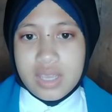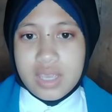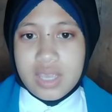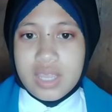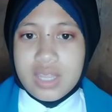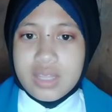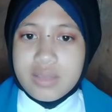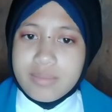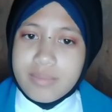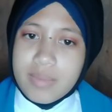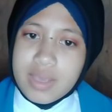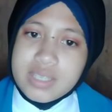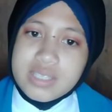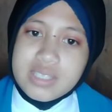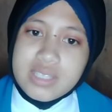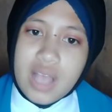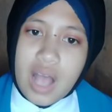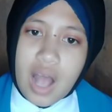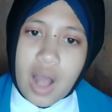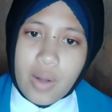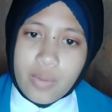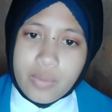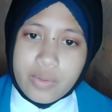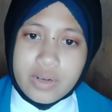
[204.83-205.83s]
it makes
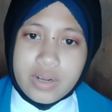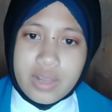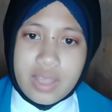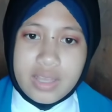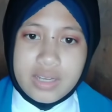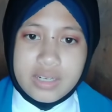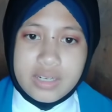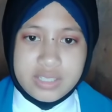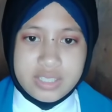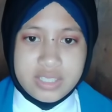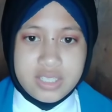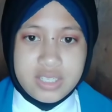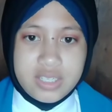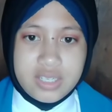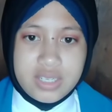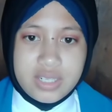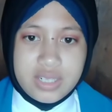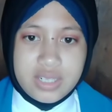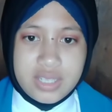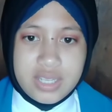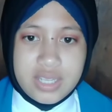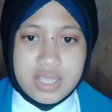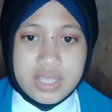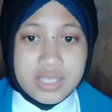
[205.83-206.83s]
our earth
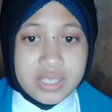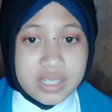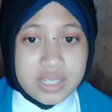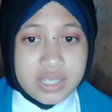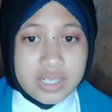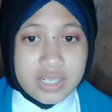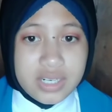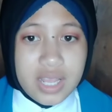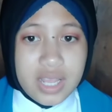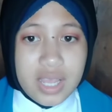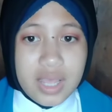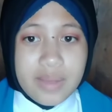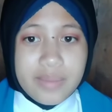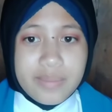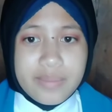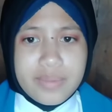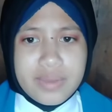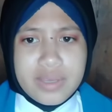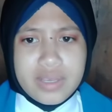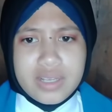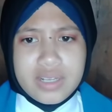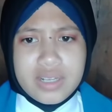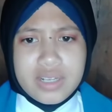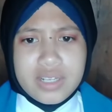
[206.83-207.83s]
cleaner
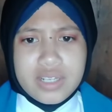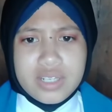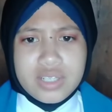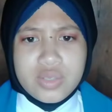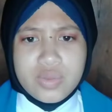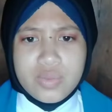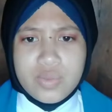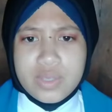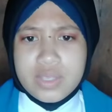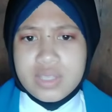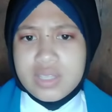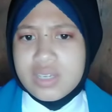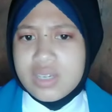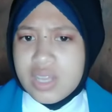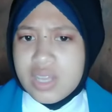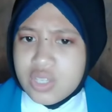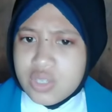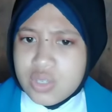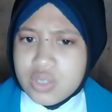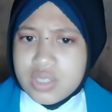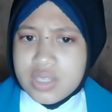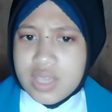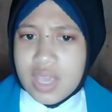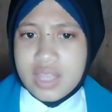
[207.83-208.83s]
because with
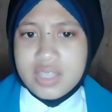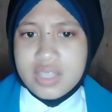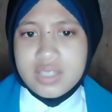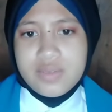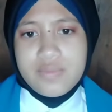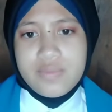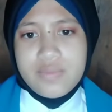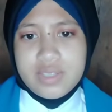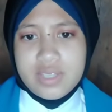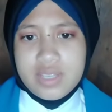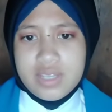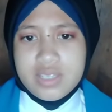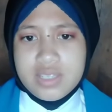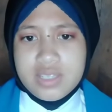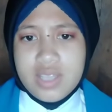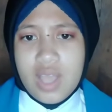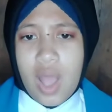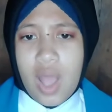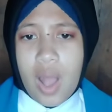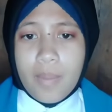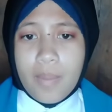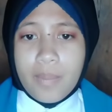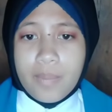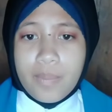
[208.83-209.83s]
reduced activities,
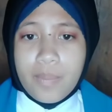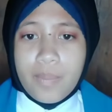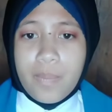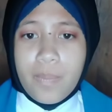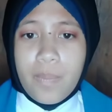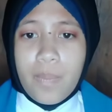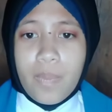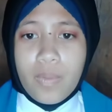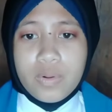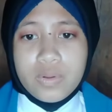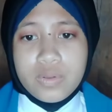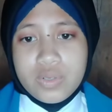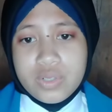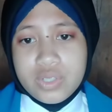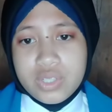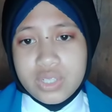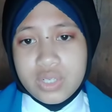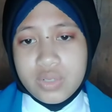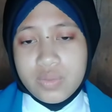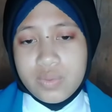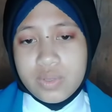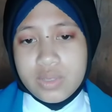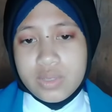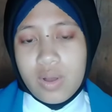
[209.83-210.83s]

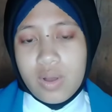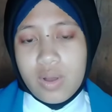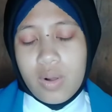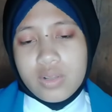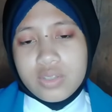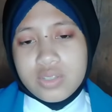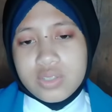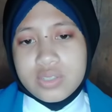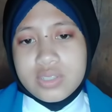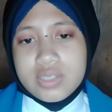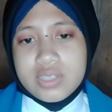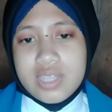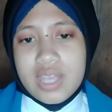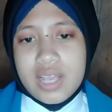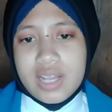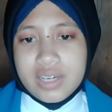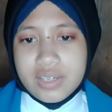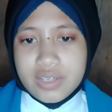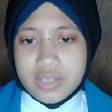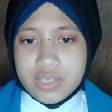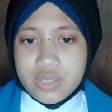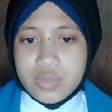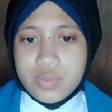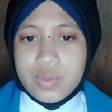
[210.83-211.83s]
pollution would also
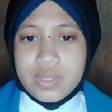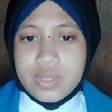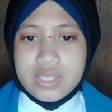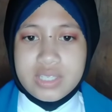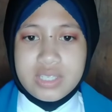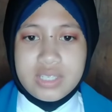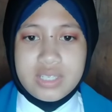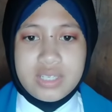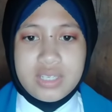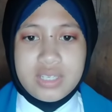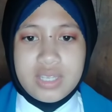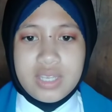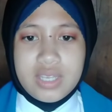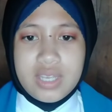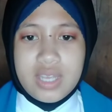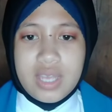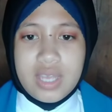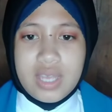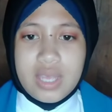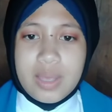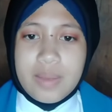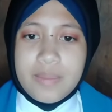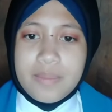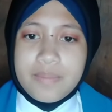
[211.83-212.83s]
decrease, which
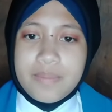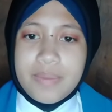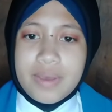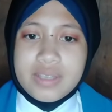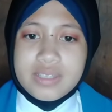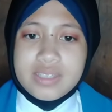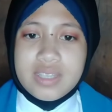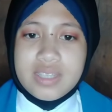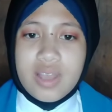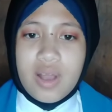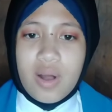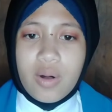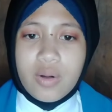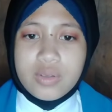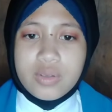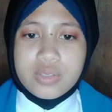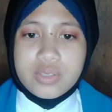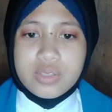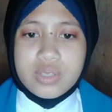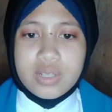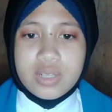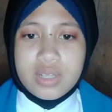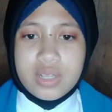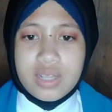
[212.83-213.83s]
impacts the
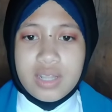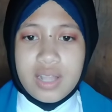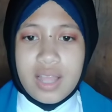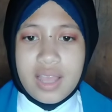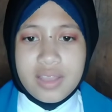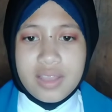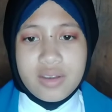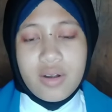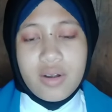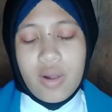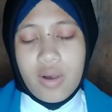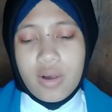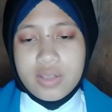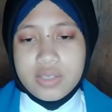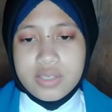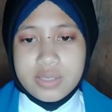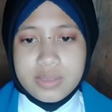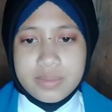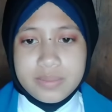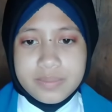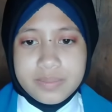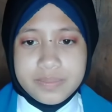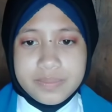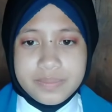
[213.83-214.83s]
ozone layer host